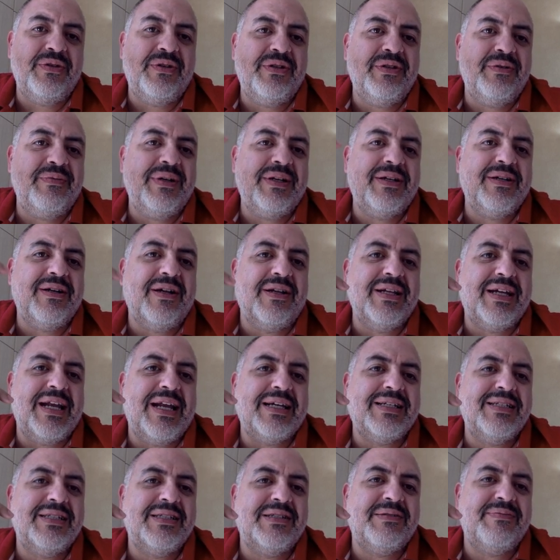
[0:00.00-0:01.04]
you may call it
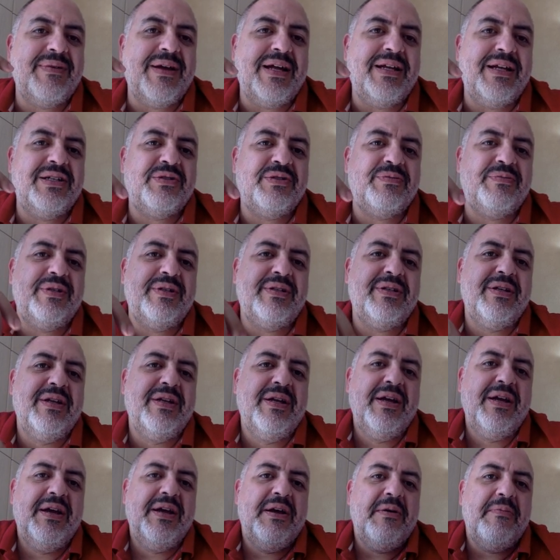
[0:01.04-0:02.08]
access management,
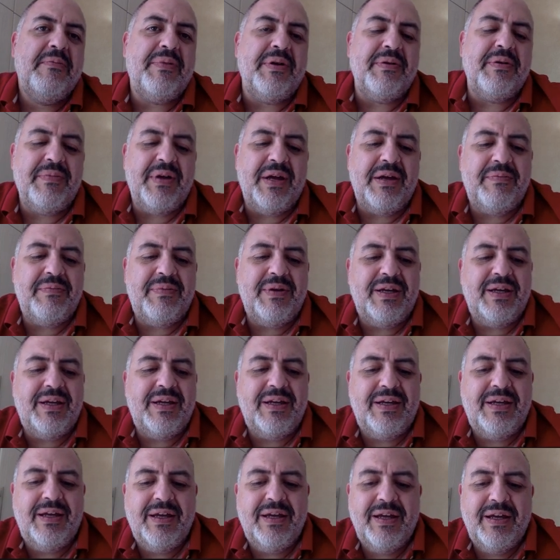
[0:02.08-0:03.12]
but
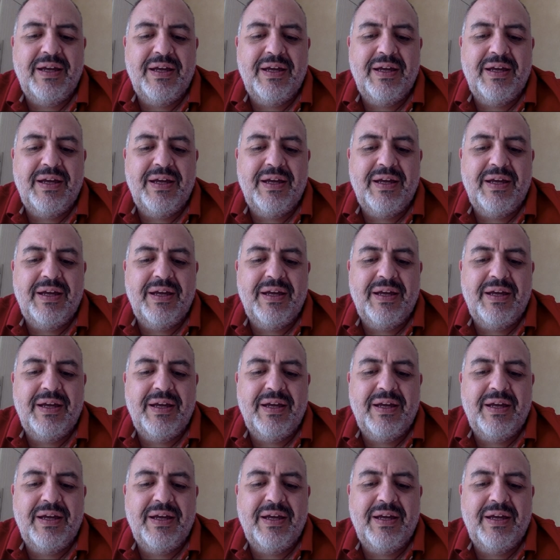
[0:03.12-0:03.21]
maybe